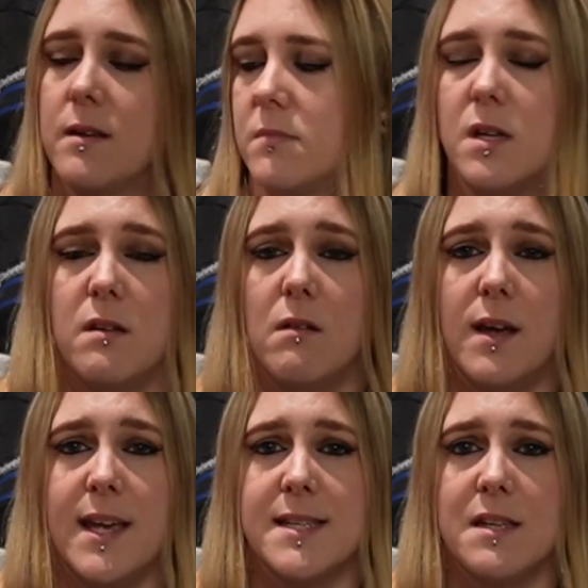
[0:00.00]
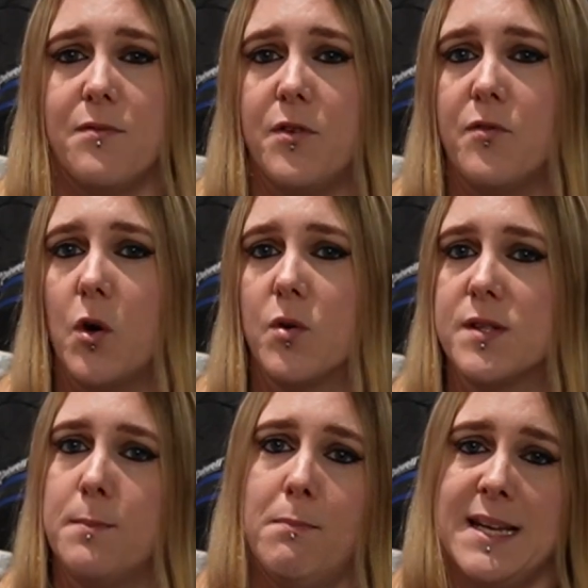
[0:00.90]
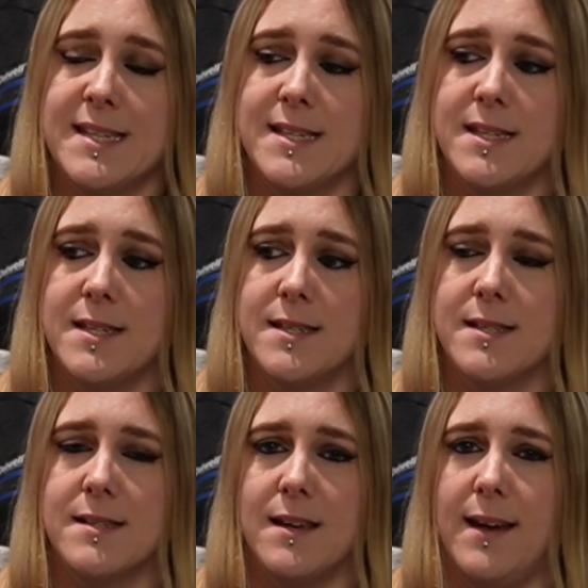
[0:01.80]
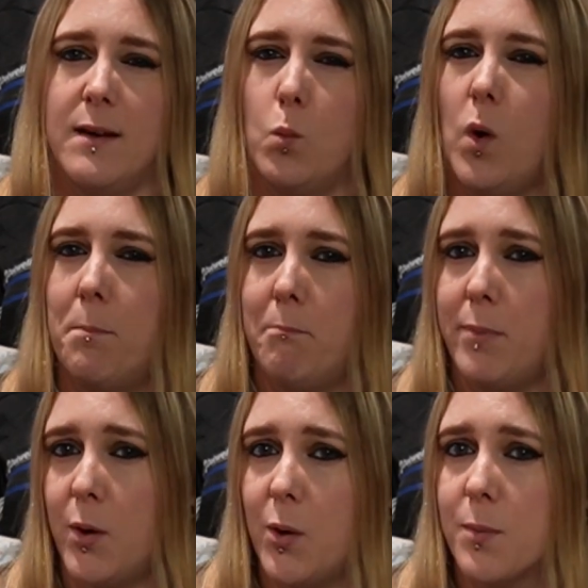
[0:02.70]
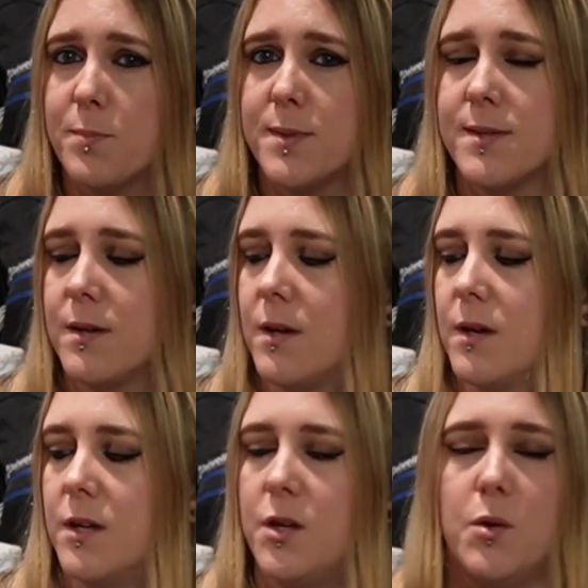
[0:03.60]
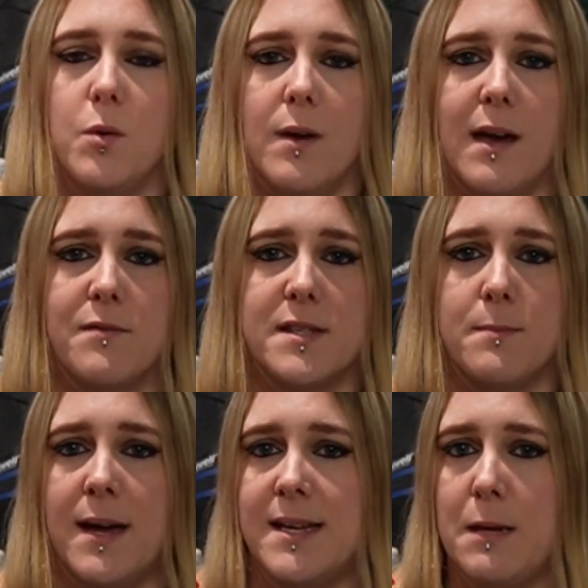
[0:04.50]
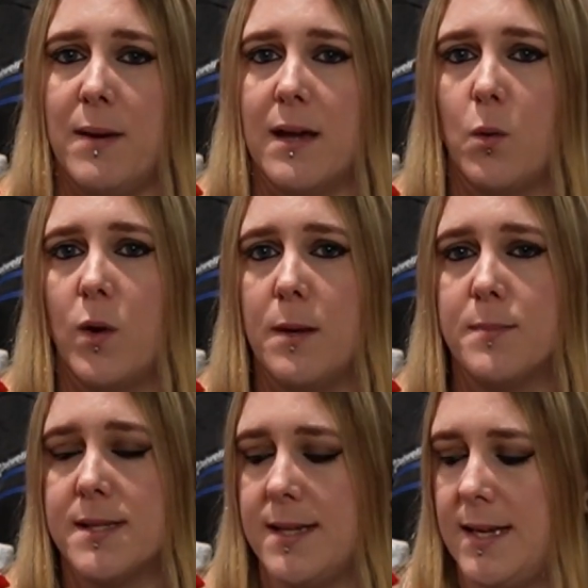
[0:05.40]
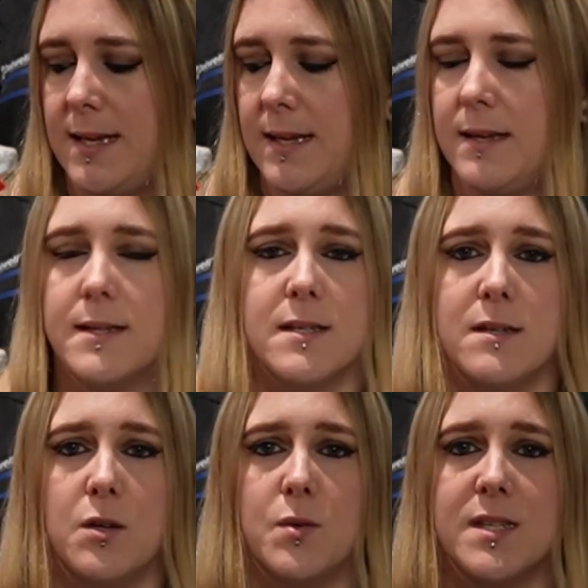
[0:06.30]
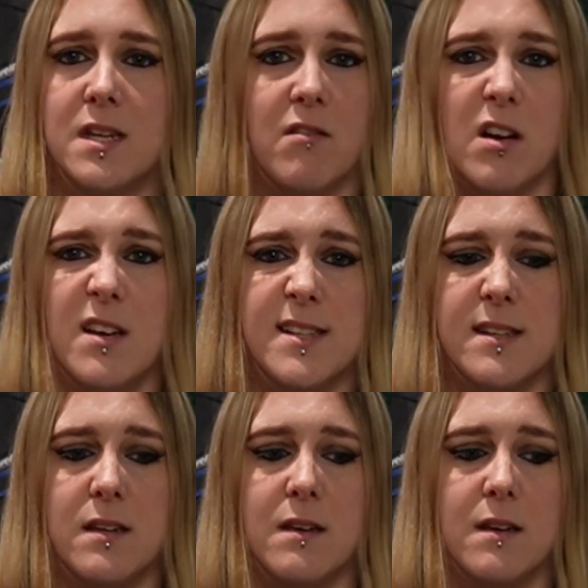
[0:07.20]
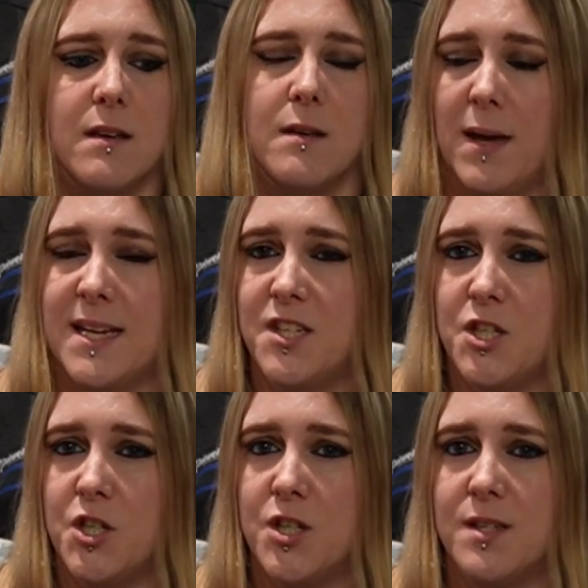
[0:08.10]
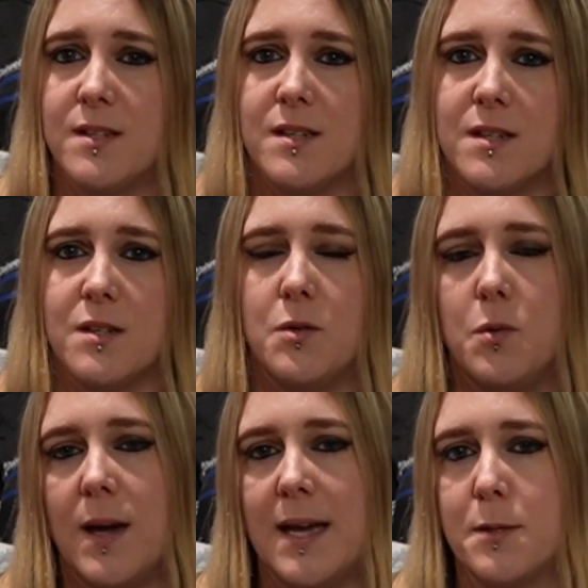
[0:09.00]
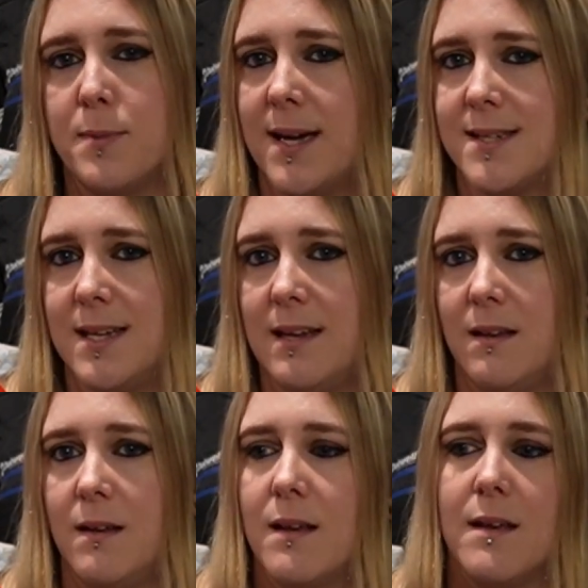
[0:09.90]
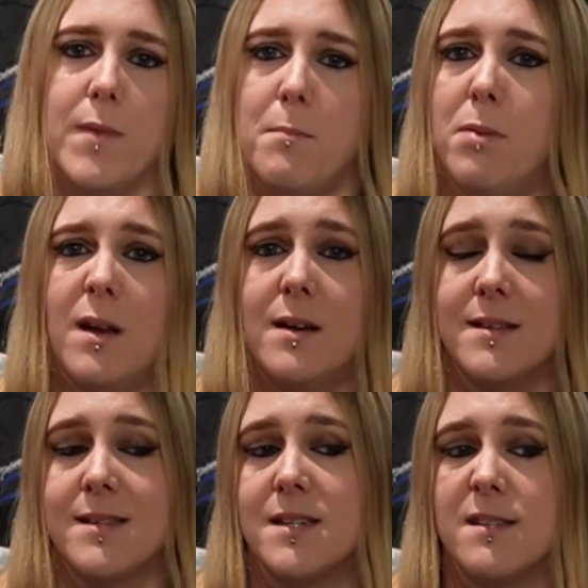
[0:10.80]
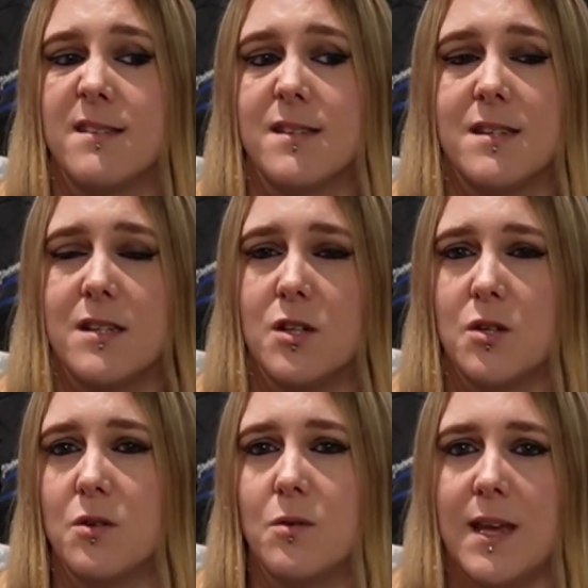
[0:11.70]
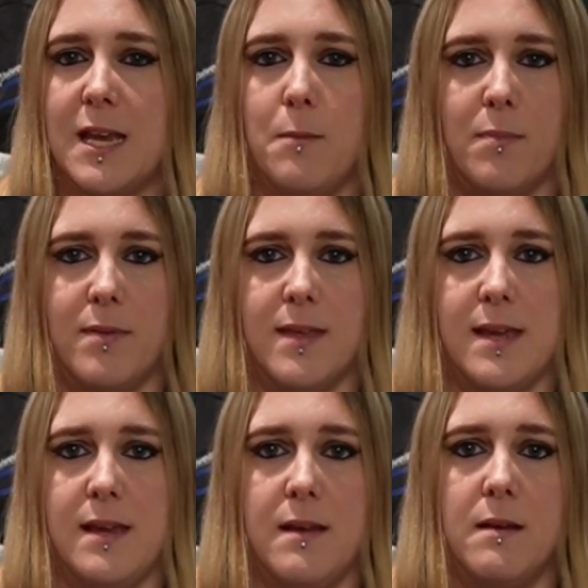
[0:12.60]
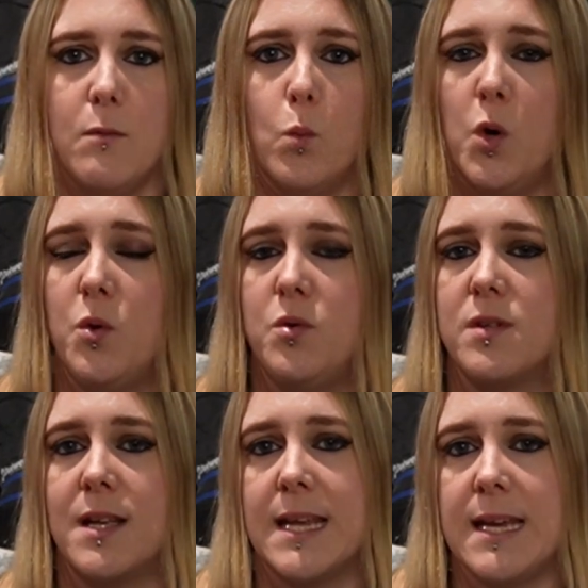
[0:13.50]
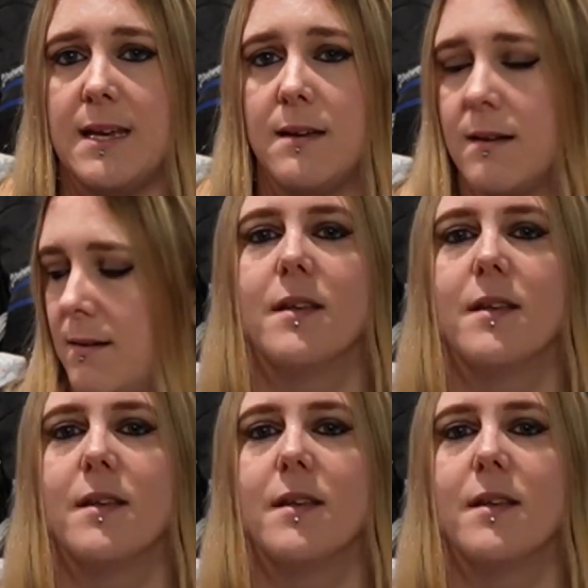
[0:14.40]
So I guess if you've got some blisters and one pops, you have some anti-bac wipes in here to sterilise it, bandages to add padding, and plasters to keep the wound clean.